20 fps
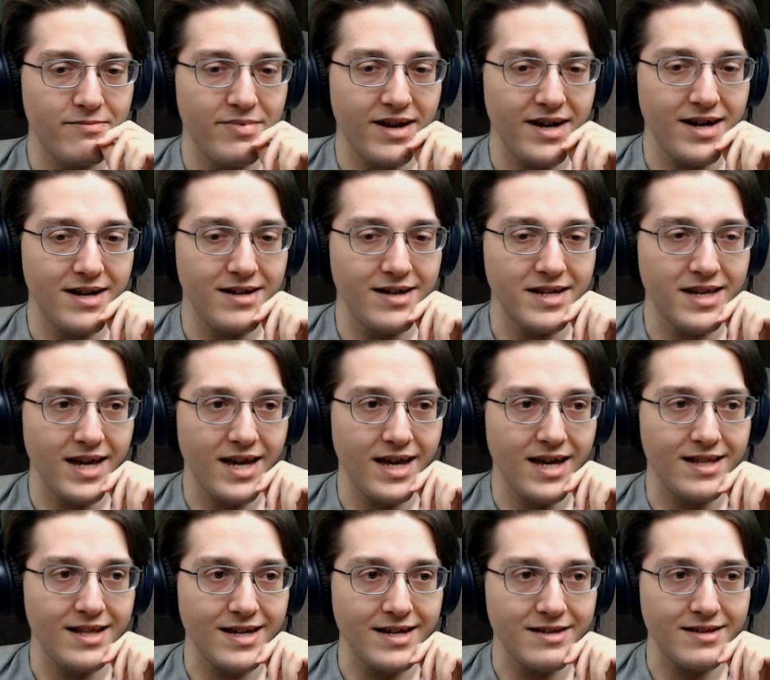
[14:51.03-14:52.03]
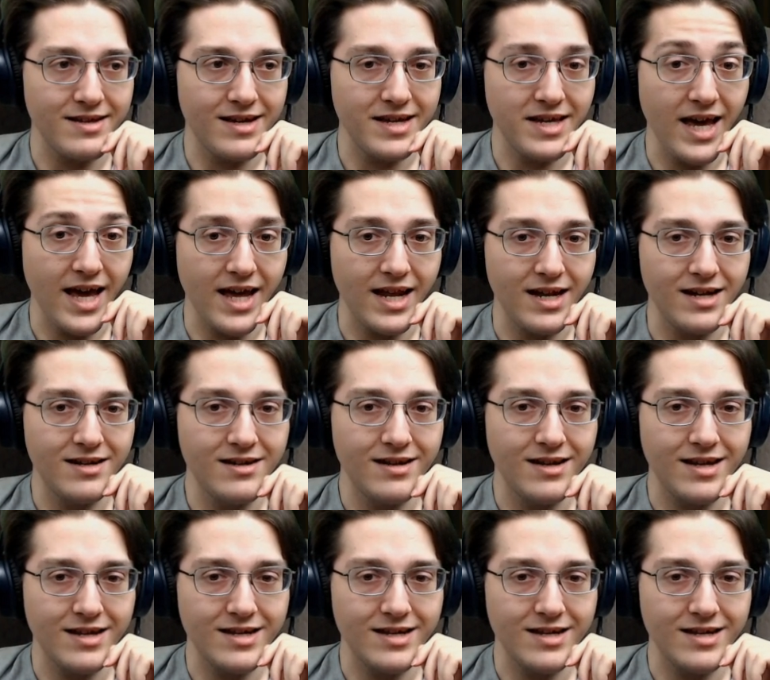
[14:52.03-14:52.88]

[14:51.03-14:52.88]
by again like again,